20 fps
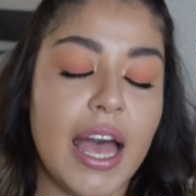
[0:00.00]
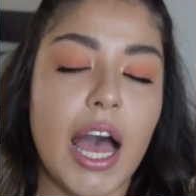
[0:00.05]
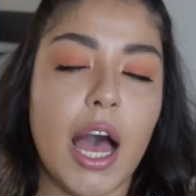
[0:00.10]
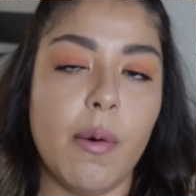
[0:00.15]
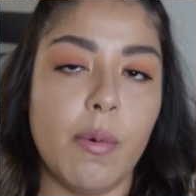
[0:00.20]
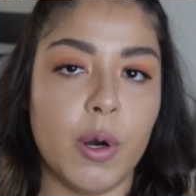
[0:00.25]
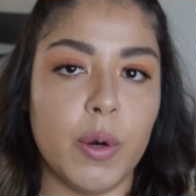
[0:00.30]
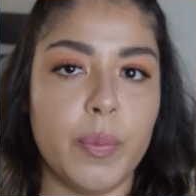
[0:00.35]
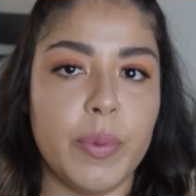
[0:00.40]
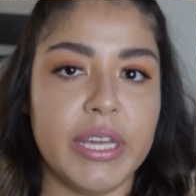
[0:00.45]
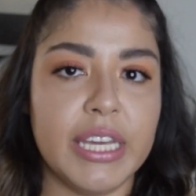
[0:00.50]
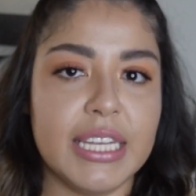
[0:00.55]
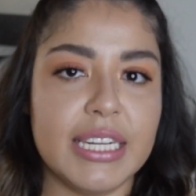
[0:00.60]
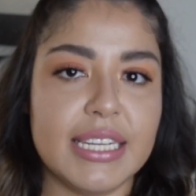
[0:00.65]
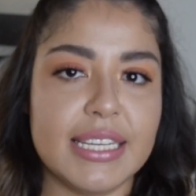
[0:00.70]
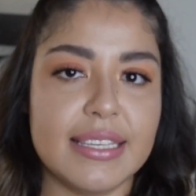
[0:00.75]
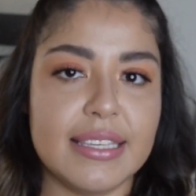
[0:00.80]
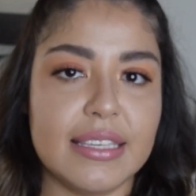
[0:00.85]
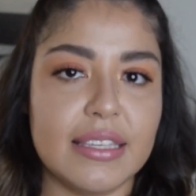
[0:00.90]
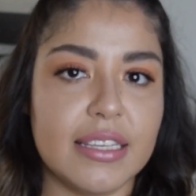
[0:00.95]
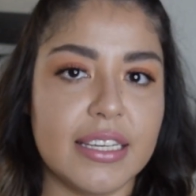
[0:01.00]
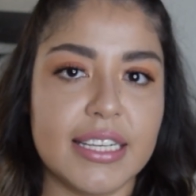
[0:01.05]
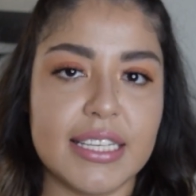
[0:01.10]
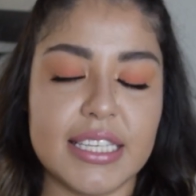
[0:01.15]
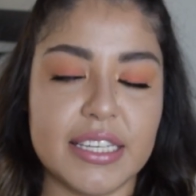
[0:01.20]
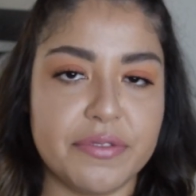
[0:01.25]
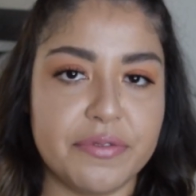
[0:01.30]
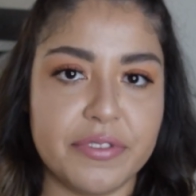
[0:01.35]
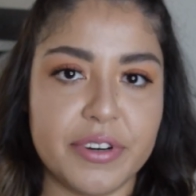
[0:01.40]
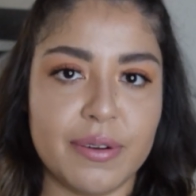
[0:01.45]
I'm hoping it doesn't look
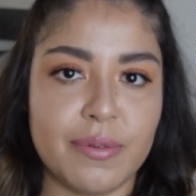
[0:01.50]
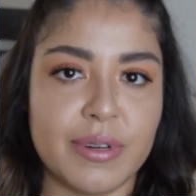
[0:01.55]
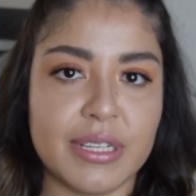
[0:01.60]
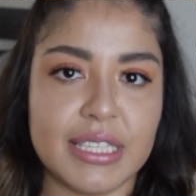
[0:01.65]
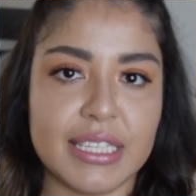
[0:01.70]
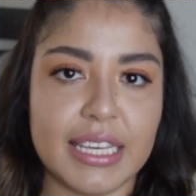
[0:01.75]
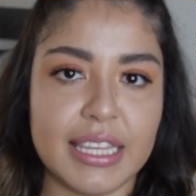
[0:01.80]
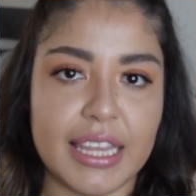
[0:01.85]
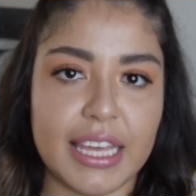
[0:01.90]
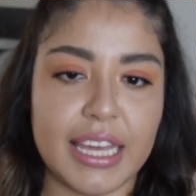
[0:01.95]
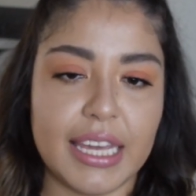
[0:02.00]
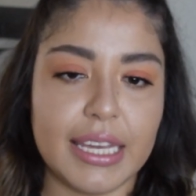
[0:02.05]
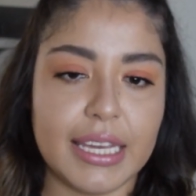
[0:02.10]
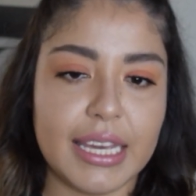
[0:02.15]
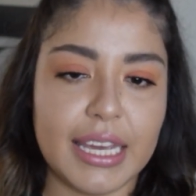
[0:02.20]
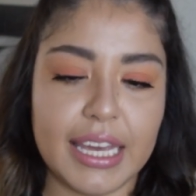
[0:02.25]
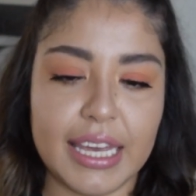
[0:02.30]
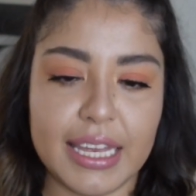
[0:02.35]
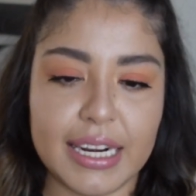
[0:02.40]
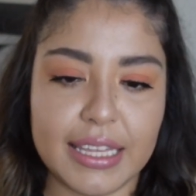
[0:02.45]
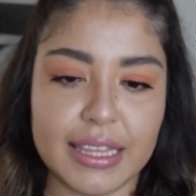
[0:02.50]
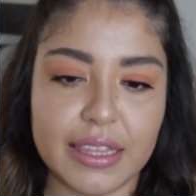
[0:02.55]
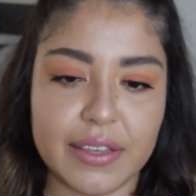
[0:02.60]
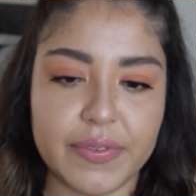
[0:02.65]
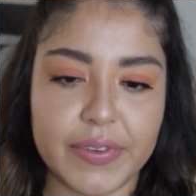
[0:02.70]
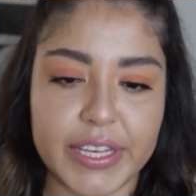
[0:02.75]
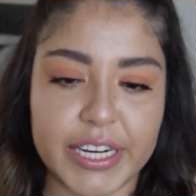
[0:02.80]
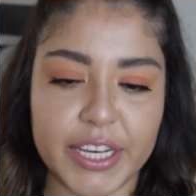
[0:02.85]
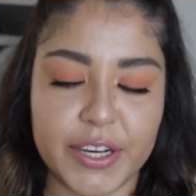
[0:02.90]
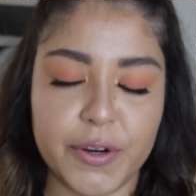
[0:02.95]
different once I like edit the
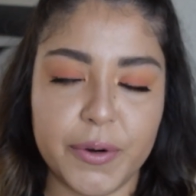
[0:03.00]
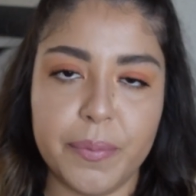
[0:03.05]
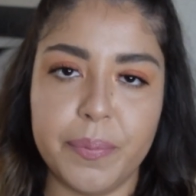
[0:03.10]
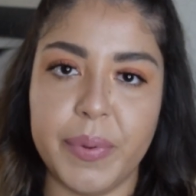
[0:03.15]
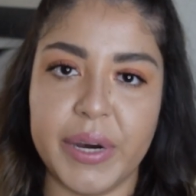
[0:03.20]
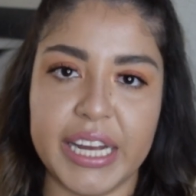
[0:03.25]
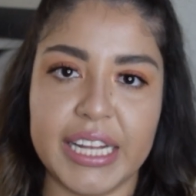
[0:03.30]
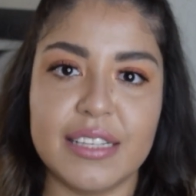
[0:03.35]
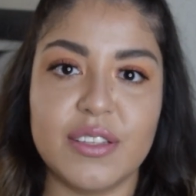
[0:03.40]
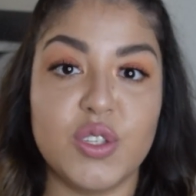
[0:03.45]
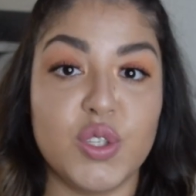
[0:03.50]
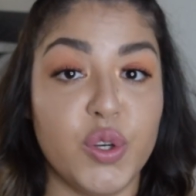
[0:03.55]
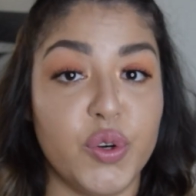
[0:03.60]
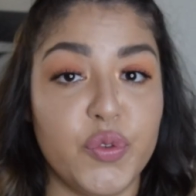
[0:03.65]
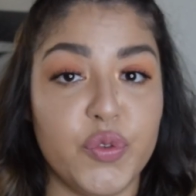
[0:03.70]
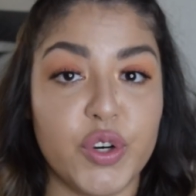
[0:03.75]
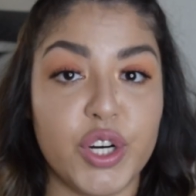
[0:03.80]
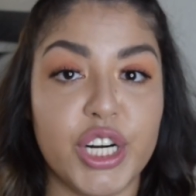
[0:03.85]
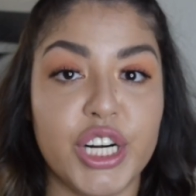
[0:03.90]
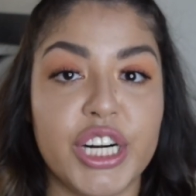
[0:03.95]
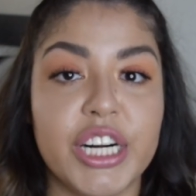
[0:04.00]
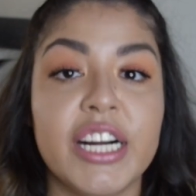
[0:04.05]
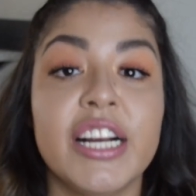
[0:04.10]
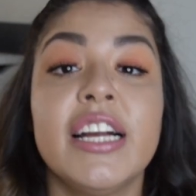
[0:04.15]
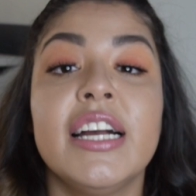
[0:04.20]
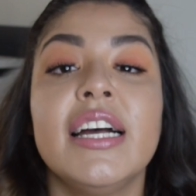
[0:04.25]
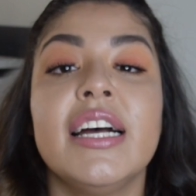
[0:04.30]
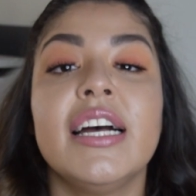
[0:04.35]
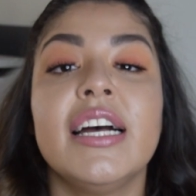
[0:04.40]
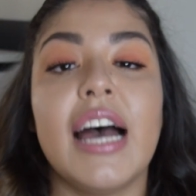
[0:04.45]
video, but so far
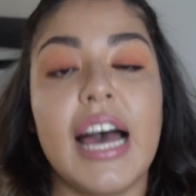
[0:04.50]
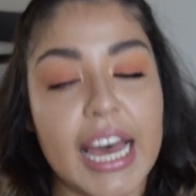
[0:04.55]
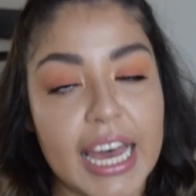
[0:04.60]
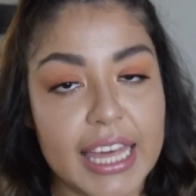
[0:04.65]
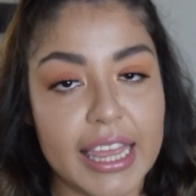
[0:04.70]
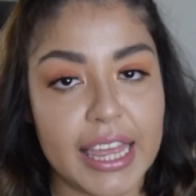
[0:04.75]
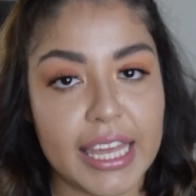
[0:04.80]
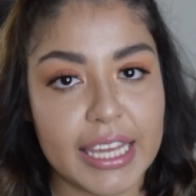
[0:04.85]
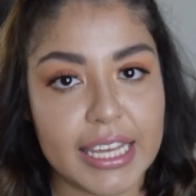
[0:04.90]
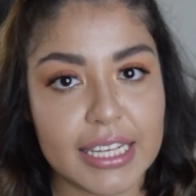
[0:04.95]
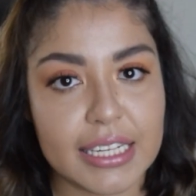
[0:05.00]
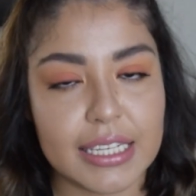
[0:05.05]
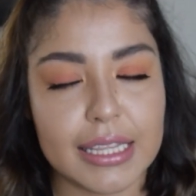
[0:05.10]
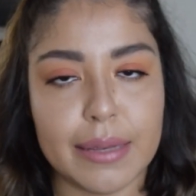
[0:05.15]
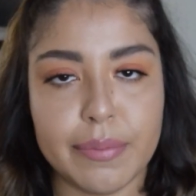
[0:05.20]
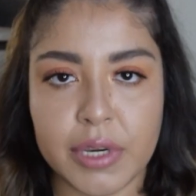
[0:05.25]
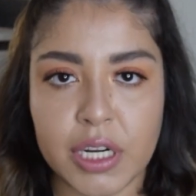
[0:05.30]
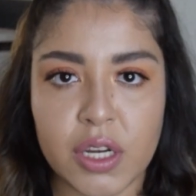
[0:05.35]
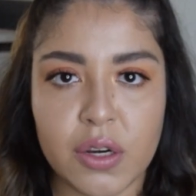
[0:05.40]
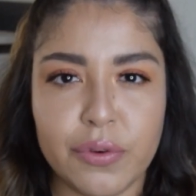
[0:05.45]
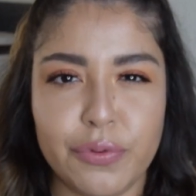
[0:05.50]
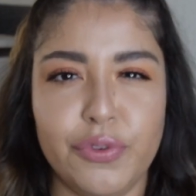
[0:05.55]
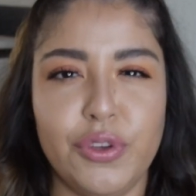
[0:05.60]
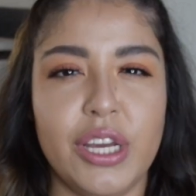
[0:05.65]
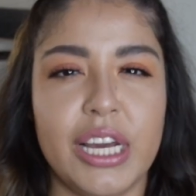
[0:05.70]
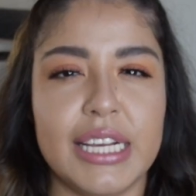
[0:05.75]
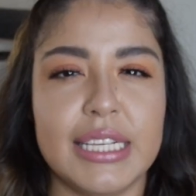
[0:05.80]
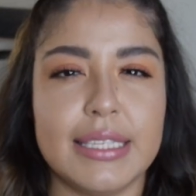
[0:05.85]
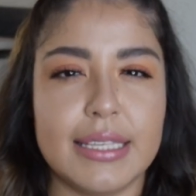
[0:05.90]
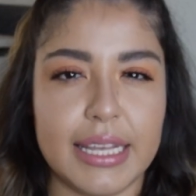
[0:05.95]
I like it. Let me know if you
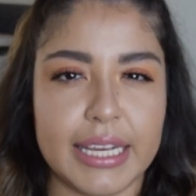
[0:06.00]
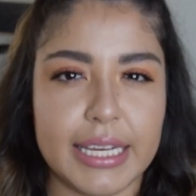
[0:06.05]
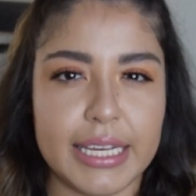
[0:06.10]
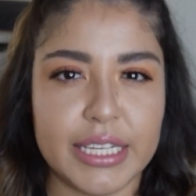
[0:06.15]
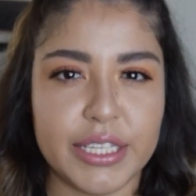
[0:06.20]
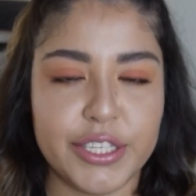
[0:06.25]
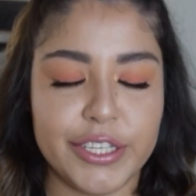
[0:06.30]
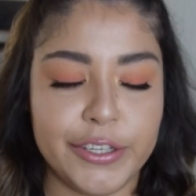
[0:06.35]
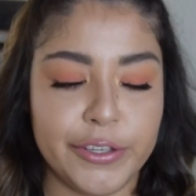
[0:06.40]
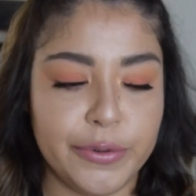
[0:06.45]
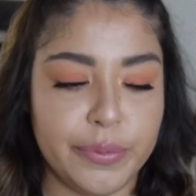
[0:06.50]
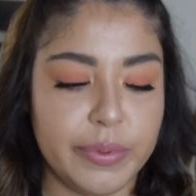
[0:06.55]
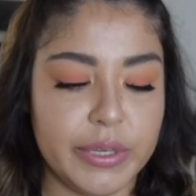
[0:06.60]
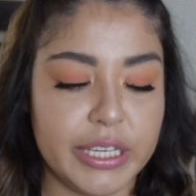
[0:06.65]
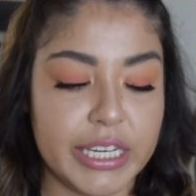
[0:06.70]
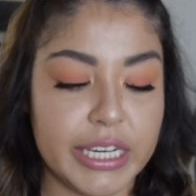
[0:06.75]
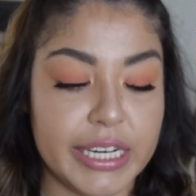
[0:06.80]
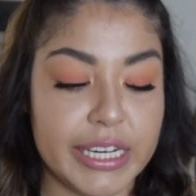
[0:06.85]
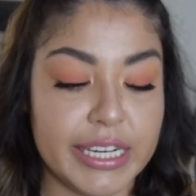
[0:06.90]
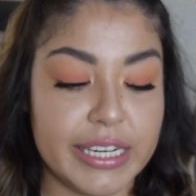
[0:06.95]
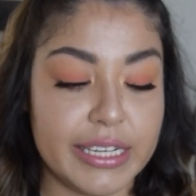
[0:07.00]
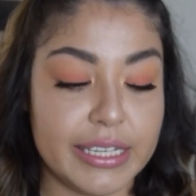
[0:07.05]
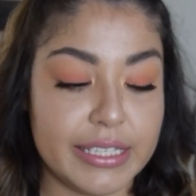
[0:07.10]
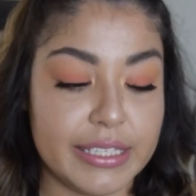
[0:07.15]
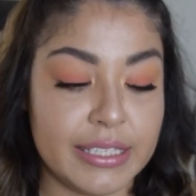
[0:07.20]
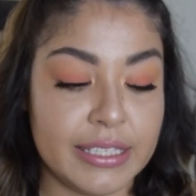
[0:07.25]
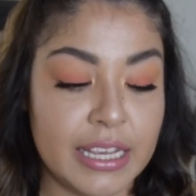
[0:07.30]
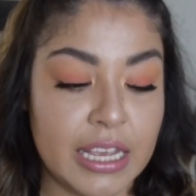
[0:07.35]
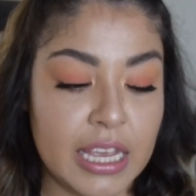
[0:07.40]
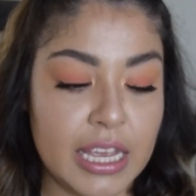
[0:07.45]
guys like it too,
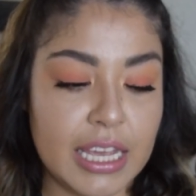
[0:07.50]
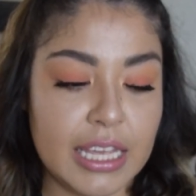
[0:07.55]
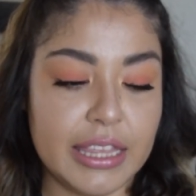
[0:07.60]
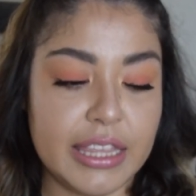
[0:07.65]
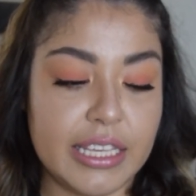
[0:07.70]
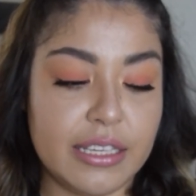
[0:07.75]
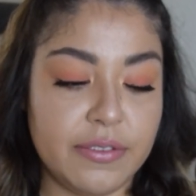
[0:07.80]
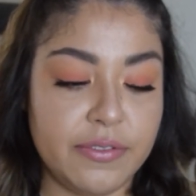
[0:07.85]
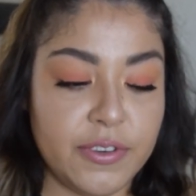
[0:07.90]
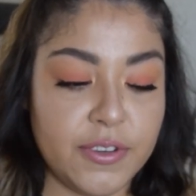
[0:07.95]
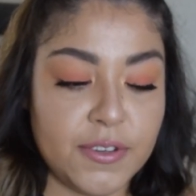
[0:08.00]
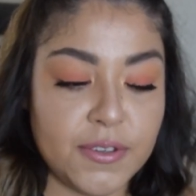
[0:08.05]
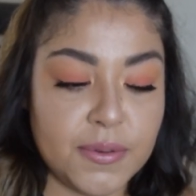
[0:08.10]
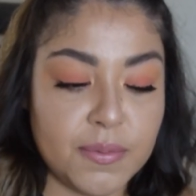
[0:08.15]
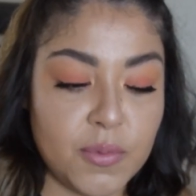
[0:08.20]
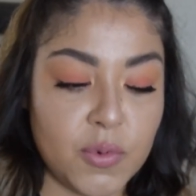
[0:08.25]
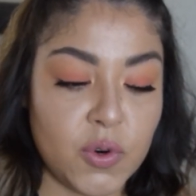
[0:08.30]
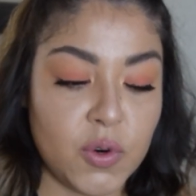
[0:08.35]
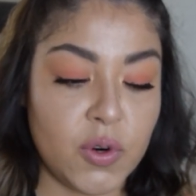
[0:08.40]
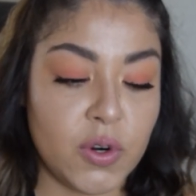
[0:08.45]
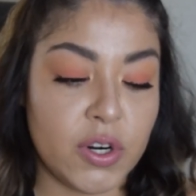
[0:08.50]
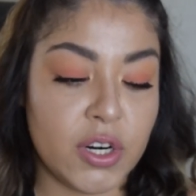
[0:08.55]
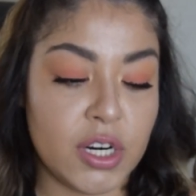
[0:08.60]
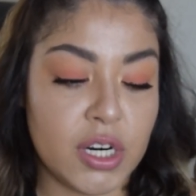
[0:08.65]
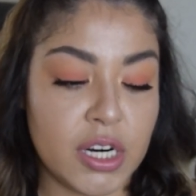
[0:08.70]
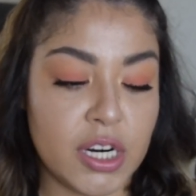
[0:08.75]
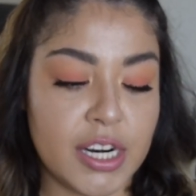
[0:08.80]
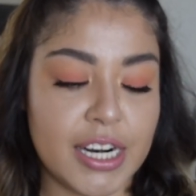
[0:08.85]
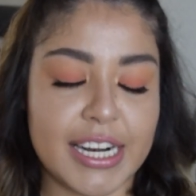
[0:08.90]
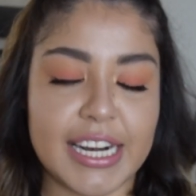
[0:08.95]
because this feels
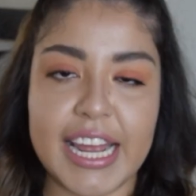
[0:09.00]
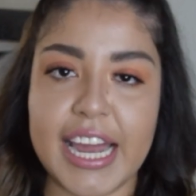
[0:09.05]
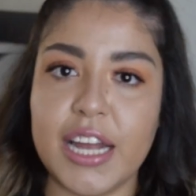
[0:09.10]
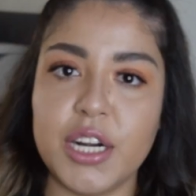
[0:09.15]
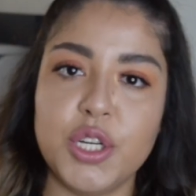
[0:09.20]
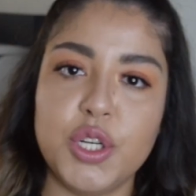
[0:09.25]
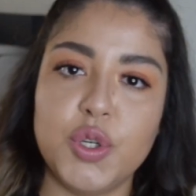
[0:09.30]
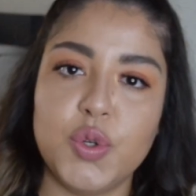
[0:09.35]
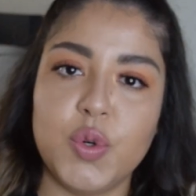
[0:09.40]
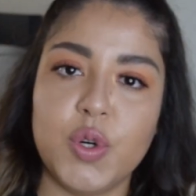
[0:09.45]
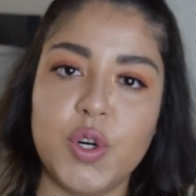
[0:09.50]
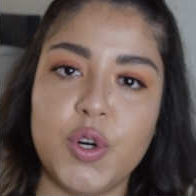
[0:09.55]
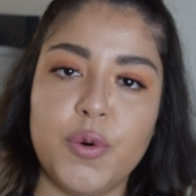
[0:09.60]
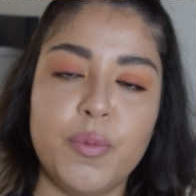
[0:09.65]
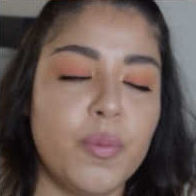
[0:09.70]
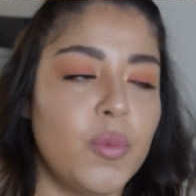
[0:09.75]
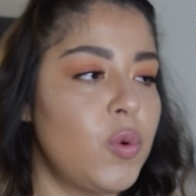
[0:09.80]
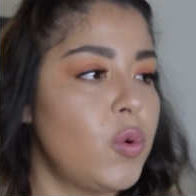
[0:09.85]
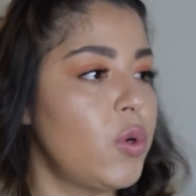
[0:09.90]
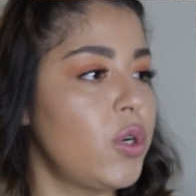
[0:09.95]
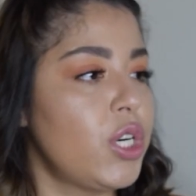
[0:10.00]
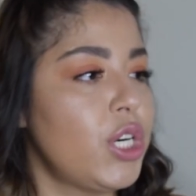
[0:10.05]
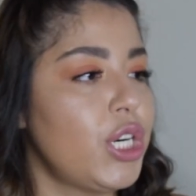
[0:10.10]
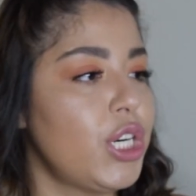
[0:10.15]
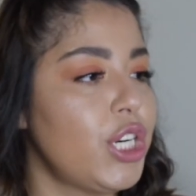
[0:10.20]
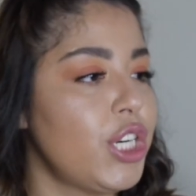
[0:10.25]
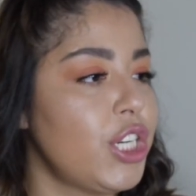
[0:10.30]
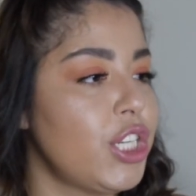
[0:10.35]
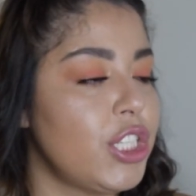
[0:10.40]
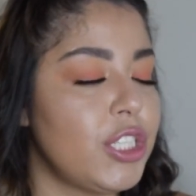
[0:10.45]
more natural,
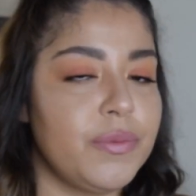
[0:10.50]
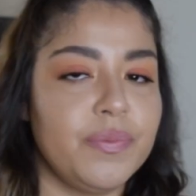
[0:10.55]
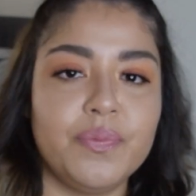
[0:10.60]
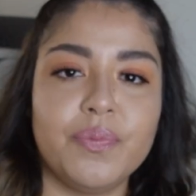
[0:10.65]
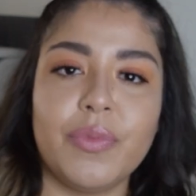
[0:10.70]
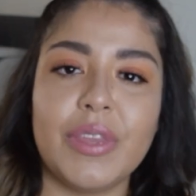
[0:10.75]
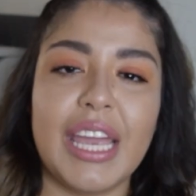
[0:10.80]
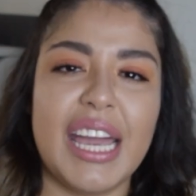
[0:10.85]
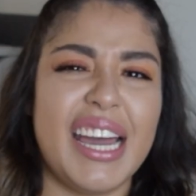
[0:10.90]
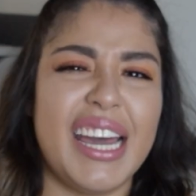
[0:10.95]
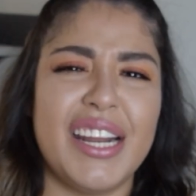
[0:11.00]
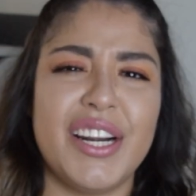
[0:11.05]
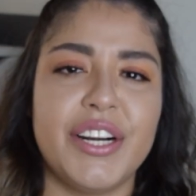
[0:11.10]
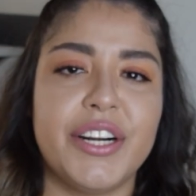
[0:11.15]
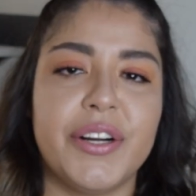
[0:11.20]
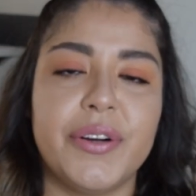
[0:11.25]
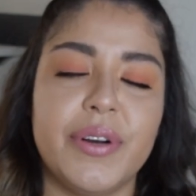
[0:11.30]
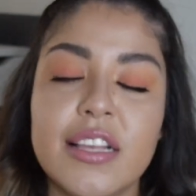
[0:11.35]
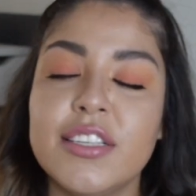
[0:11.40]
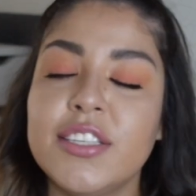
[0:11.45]
more, I don't know.